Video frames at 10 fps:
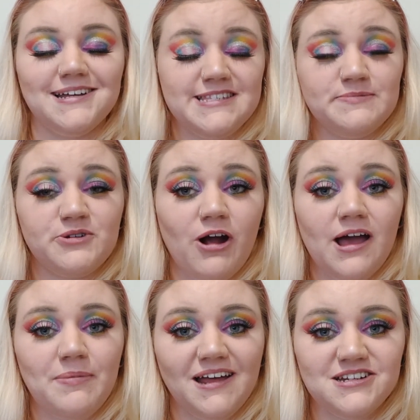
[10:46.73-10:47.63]
and
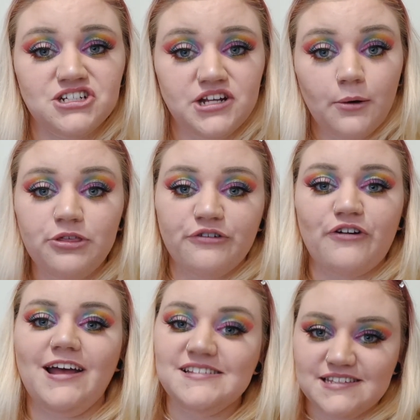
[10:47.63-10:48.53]
subscribe and share with your
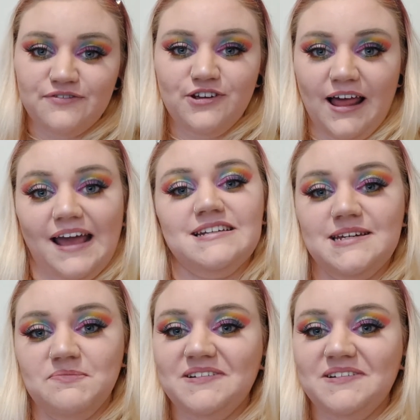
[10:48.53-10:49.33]
friends if you liked it.